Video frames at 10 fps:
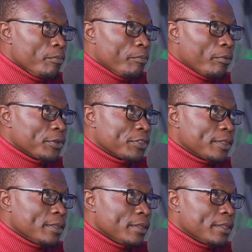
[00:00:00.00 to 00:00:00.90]

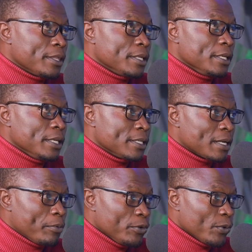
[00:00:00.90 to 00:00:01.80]
both the
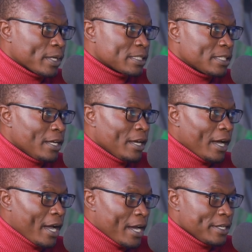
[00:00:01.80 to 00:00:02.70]
entrepreneurs
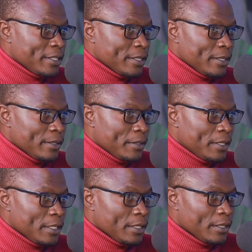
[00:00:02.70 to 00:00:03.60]
and
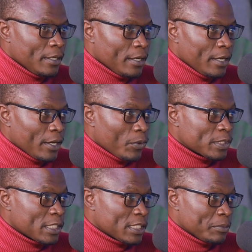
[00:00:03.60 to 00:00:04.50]
the
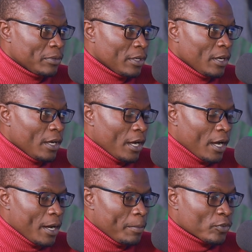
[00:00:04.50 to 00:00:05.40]
ecosystem.
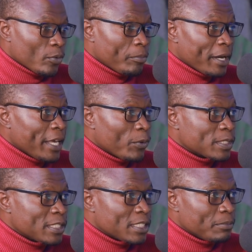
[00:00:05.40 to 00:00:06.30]
So by
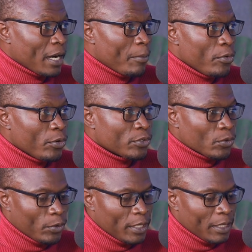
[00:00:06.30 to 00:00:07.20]
ecosystem, I'm not
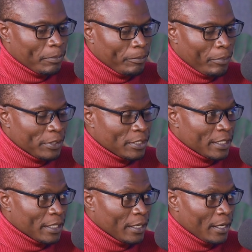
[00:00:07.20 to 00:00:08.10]
only
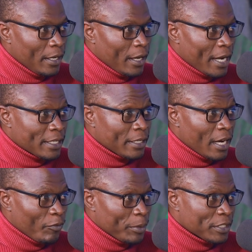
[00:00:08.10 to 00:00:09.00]
pointing at
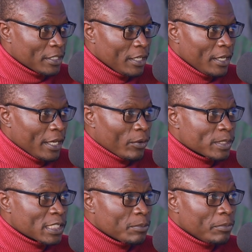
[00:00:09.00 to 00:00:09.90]
government.
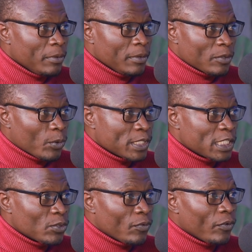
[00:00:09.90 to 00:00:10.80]
Ecosystem
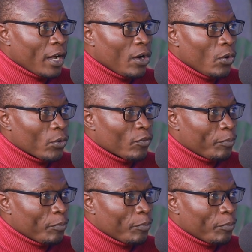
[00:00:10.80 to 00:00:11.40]
consists of a lot